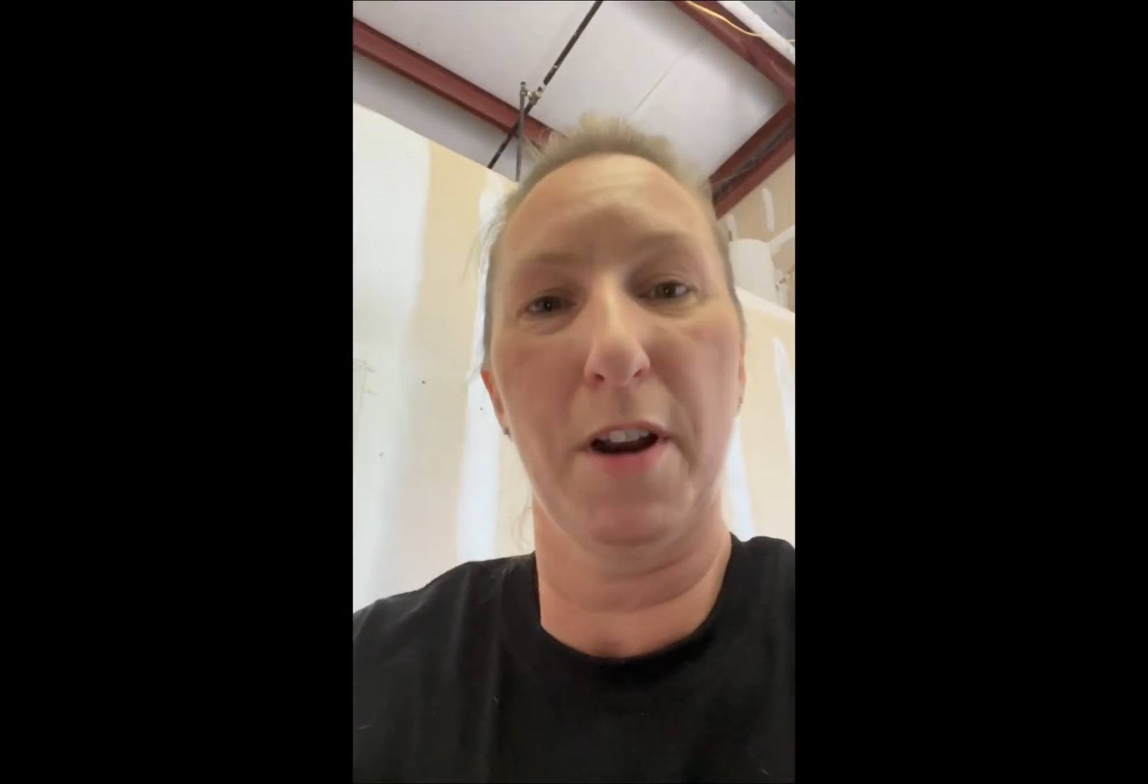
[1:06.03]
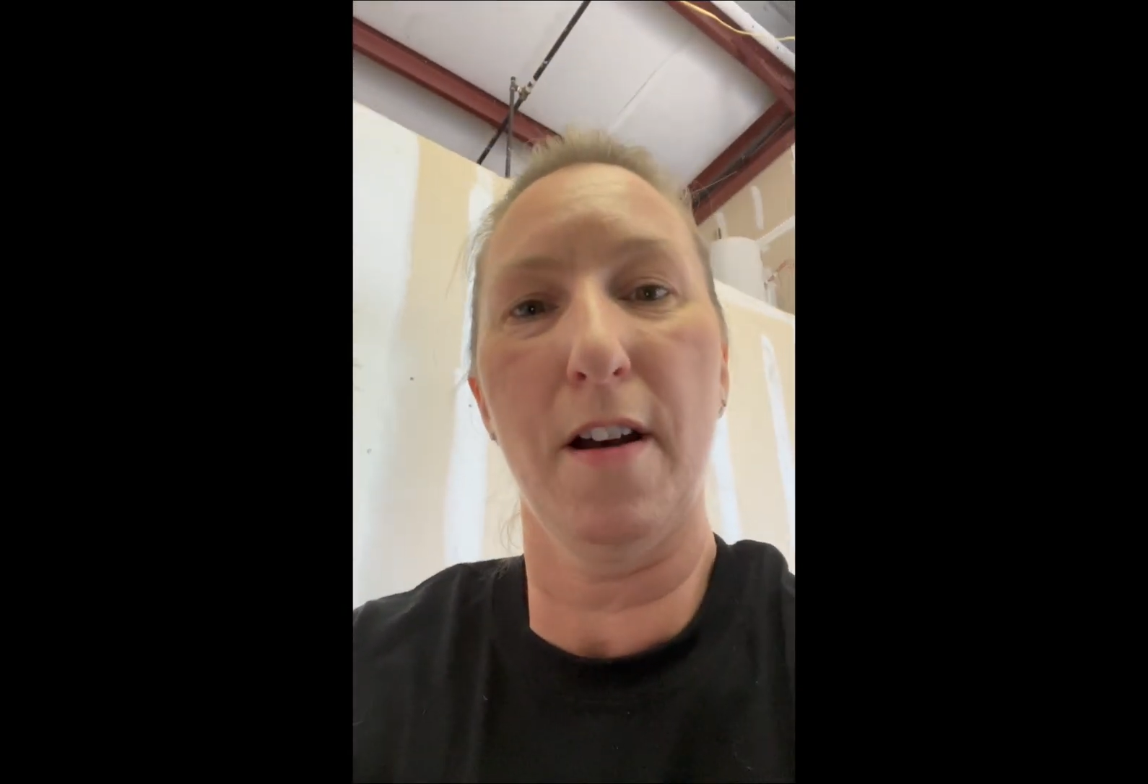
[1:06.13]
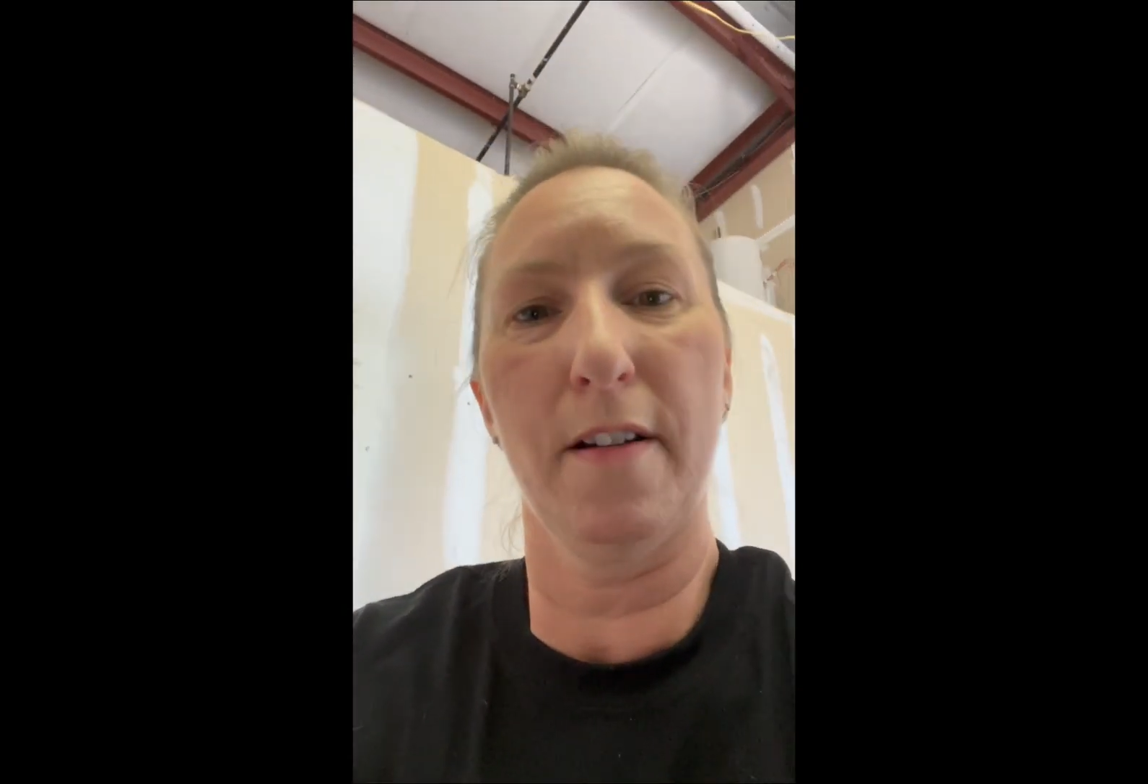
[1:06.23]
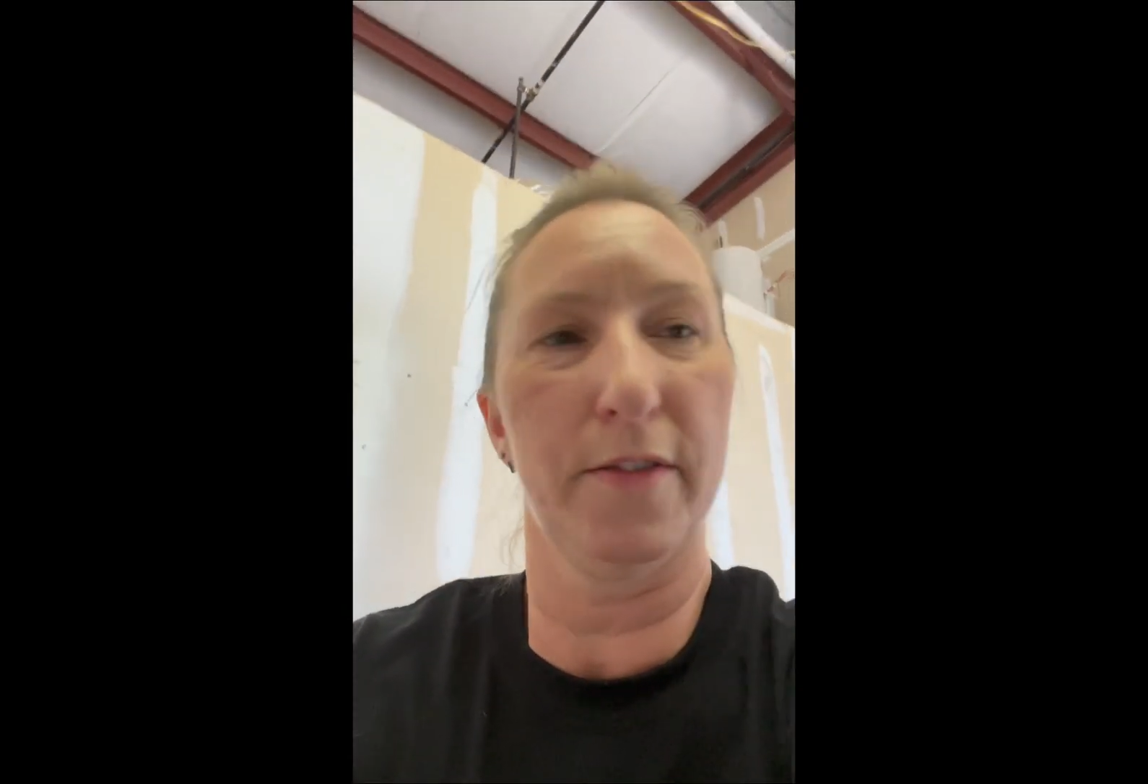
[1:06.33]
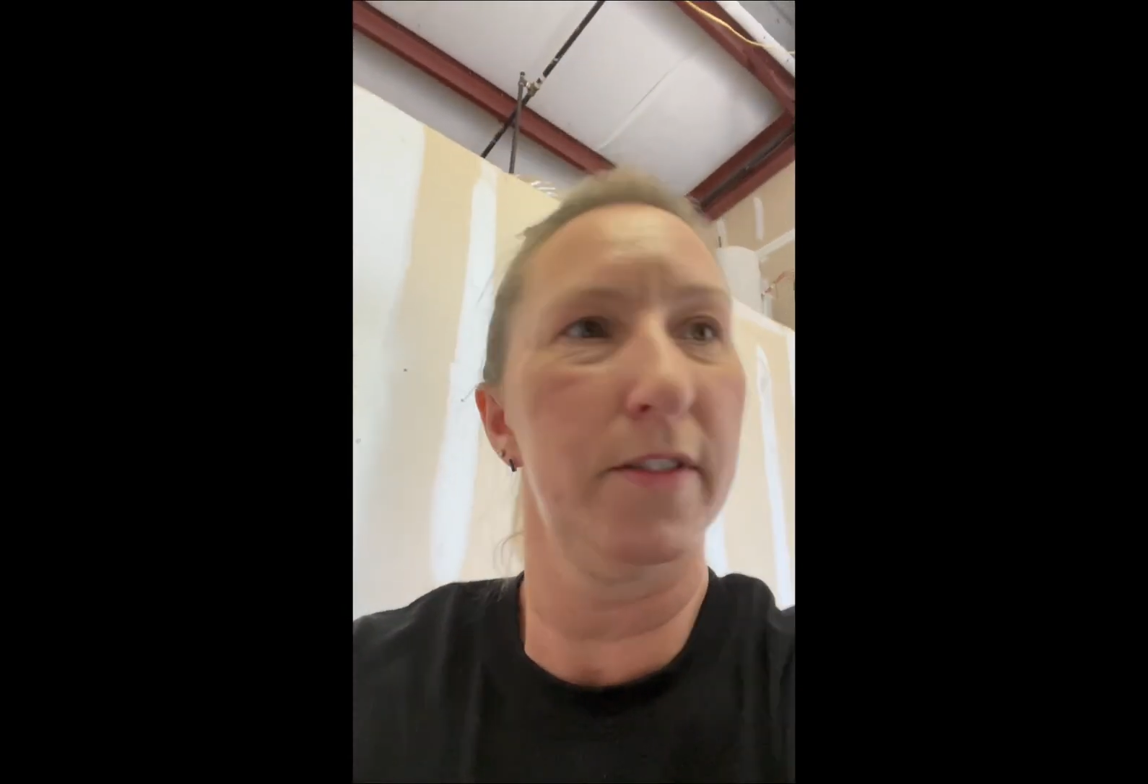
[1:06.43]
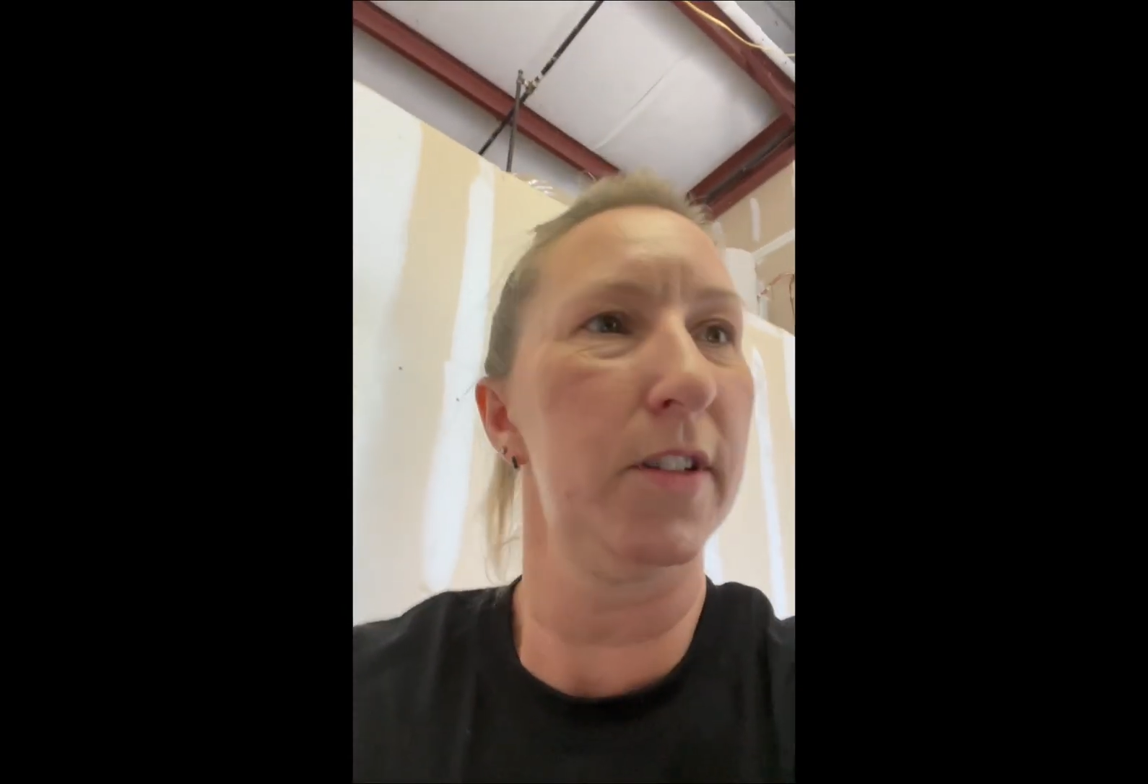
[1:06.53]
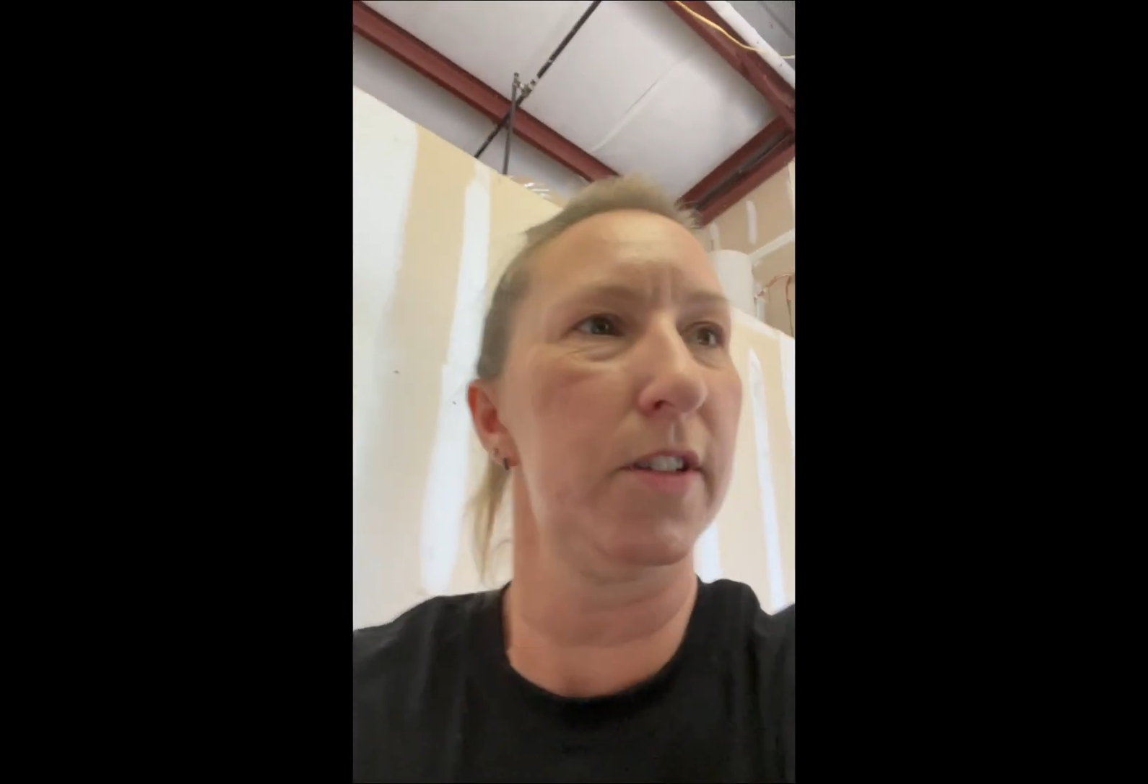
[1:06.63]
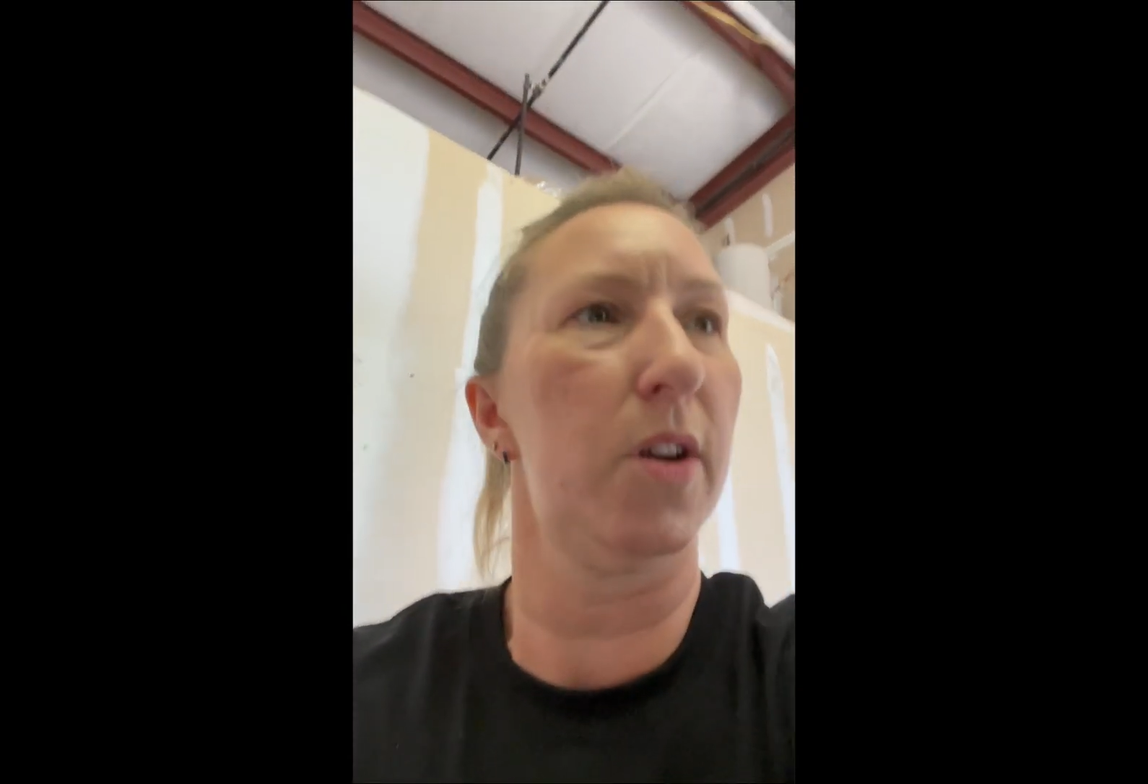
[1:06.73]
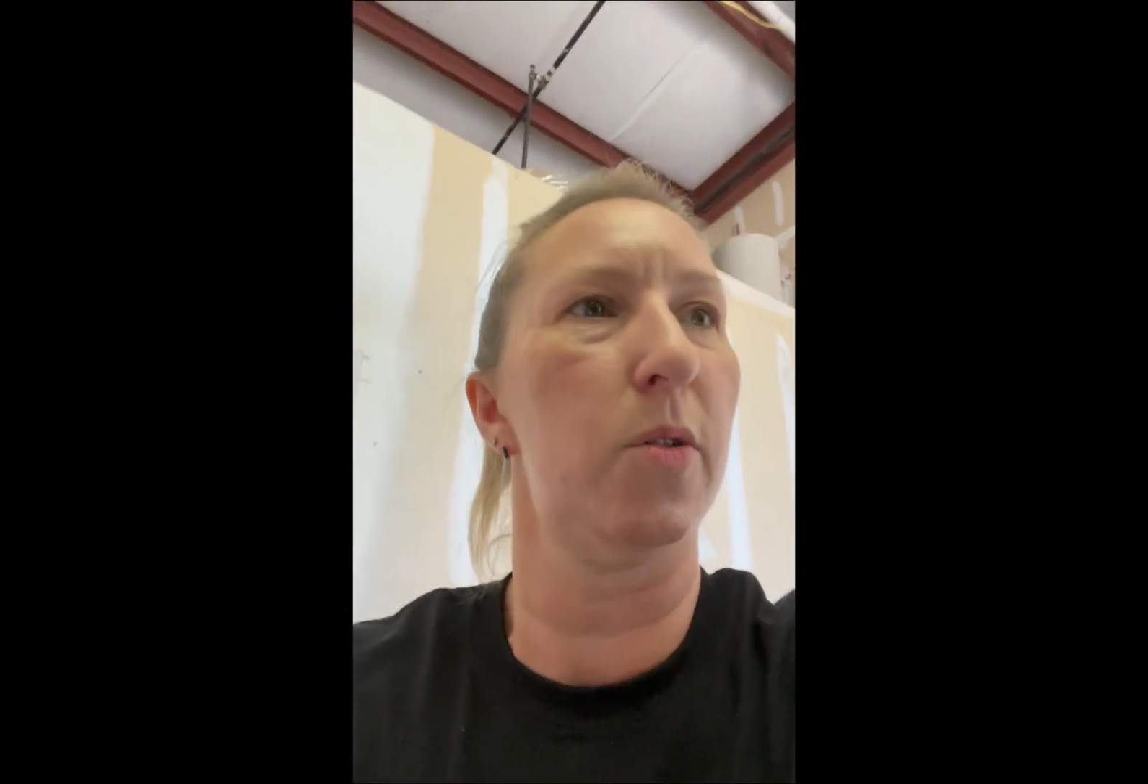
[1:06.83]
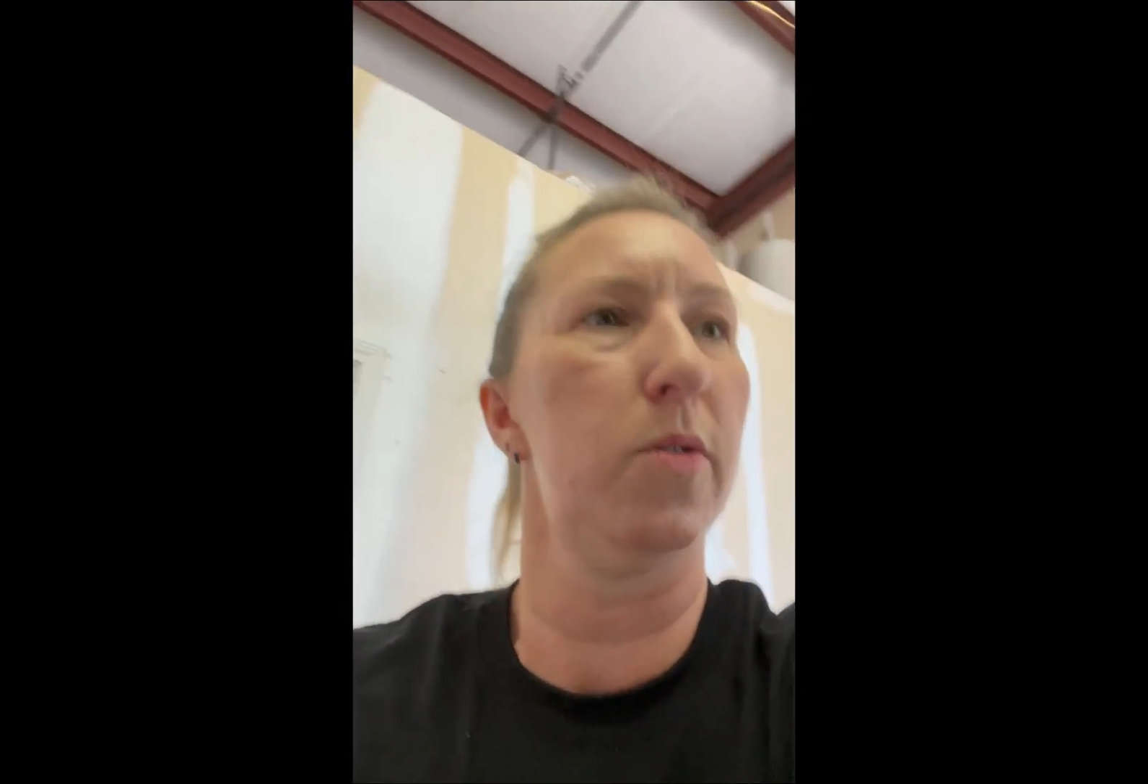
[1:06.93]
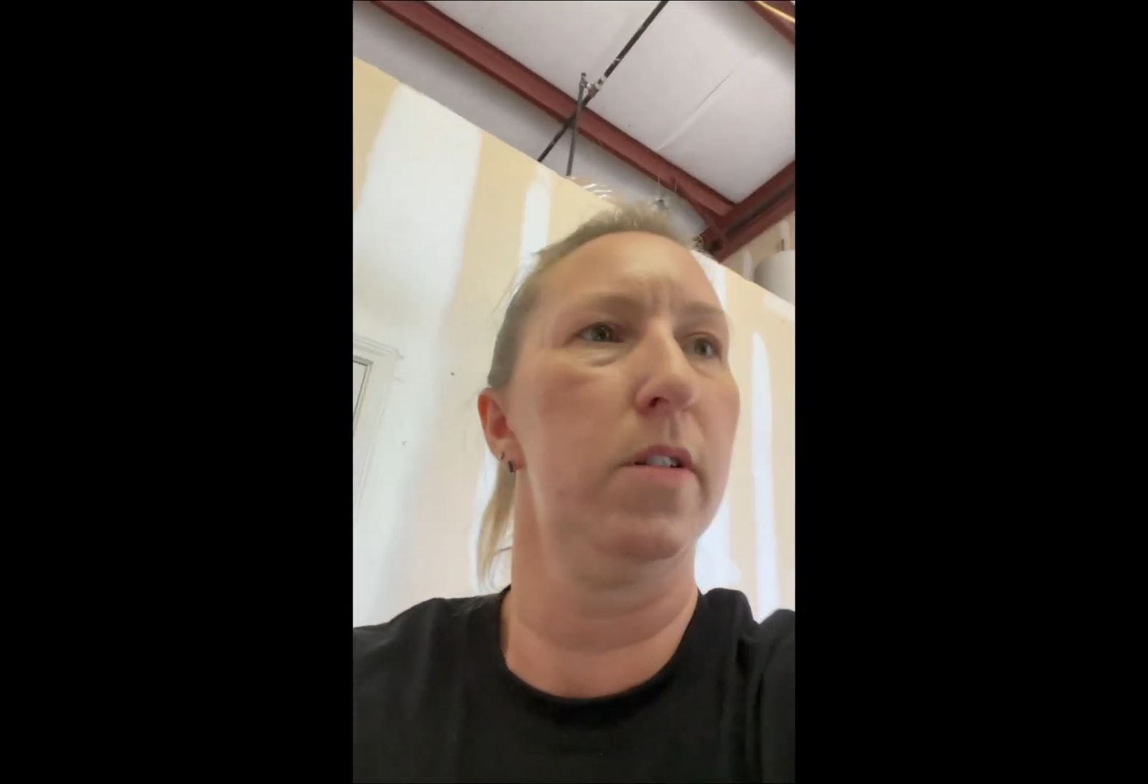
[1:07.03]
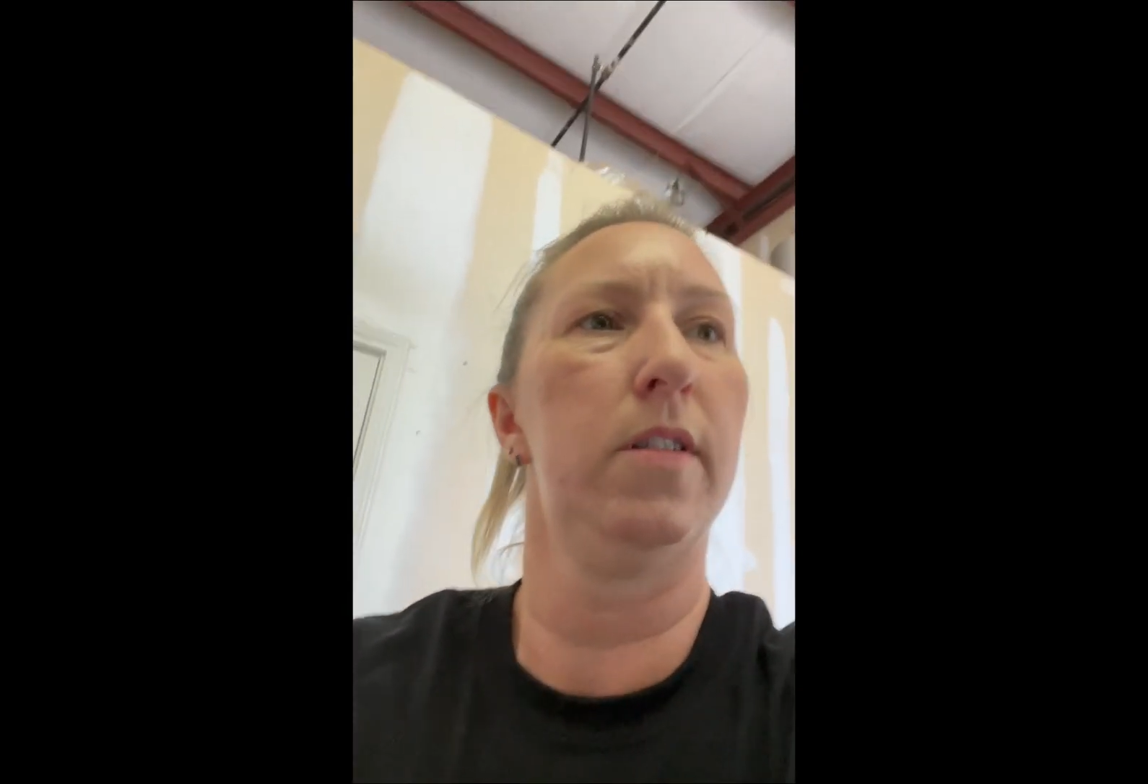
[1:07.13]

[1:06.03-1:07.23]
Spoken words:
off. So